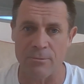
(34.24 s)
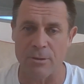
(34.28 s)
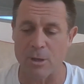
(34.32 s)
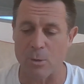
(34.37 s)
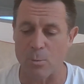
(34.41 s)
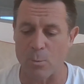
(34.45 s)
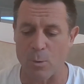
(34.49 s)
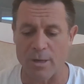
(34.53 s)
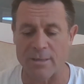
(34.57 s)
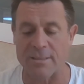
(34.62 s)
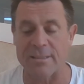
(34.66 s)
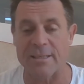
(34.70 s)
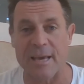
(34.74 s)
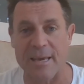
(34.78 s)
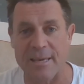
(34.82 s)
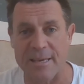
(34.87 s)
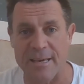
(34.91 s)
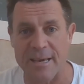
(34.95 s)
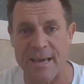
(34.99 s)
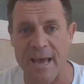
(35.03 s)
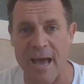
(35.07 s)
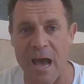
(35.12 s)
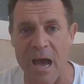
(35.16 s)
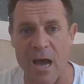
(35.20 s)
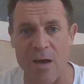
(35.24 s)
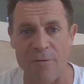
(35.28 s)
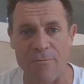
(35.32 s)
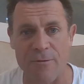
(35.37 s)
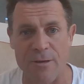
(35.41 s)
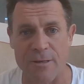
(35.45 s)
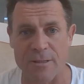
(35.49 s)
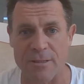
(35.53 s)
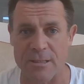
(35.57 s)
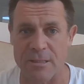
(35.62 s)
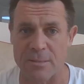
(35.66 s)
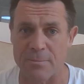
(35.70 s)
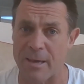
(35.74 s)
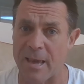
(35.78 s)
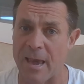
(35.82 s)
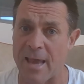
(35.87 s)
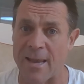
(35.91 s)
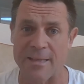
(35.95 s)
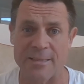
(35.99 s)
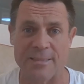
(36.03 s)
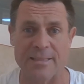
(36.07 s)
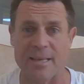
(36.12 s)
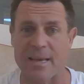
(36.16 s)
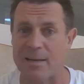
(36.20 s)
wanting to get your car fixed. The
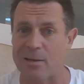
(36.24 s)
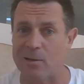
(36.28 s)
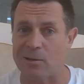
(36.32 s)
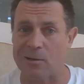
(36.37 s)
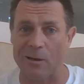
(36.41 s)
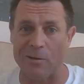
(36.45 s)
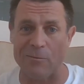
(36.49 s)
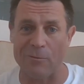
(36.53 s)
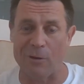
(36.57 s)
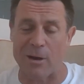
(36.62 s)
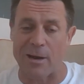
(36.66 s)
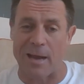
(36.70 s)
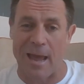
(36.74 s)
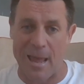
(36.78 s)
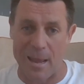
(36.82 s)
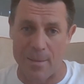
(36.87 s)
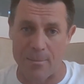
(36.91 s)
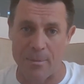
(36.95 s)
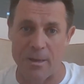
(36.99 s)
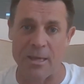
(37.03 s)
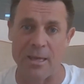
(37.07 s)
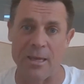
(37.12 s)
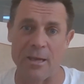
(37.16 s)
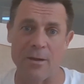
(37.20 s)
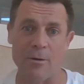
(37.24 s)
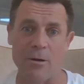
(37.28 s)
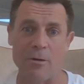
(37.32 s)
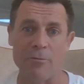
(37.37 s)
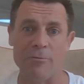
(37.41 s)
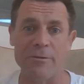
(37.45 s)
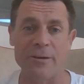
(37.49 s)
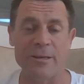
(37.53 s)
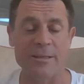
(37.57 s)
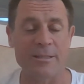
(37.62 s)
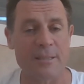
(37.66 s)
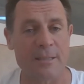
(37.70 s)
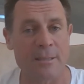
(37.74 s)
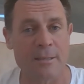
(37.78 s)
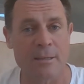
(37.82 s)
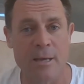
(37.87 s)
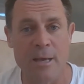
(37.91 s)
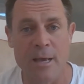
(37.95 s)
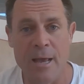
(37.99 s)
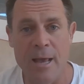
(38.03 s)
mechanic saying, "Look, I've got a hammer here, I'll fix it."